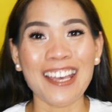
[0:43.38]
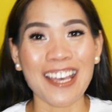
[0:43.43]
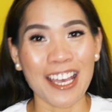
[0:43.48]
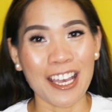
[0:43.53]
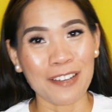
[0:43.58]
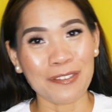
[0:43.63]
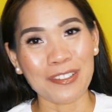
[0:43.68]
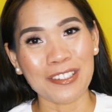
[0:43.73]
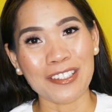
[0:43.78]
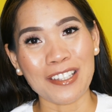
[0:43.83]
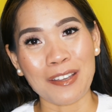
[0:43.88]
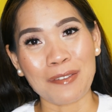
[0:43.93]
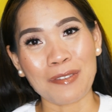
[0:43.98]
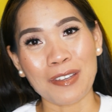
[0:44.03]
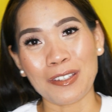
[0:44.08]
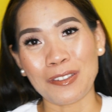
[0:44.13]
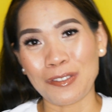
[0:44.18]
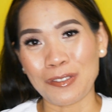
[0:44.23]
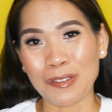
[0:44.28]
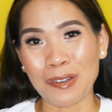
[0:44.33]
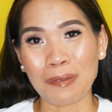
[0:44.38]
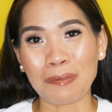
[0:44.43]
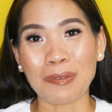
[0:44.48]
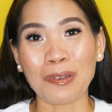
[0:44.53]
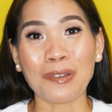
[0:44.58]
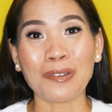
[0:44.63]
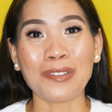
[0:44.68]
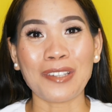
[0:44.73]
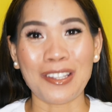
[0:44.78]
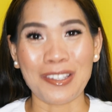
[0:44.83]
every time I do
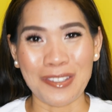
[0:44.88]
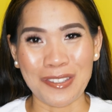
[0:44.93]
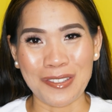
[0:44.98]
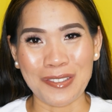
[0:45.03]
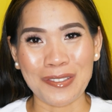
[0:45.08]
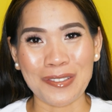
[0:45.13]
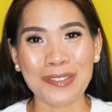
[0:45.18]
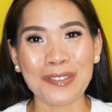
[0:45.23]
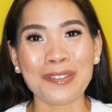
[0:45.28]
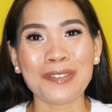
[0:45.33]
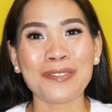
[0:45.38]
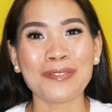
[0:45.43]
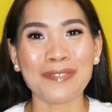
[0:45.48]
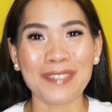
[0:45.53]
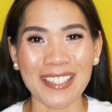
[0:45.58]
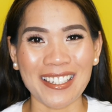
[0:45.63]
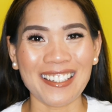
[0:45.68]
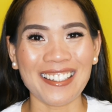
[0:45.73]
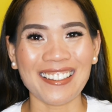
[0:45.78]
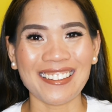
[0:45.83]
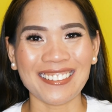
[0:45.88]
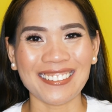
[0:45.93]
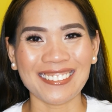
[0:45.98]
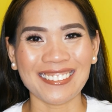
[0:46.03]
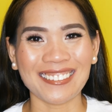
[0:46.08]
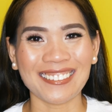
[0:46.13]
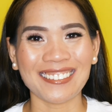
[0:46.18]
upload a new video.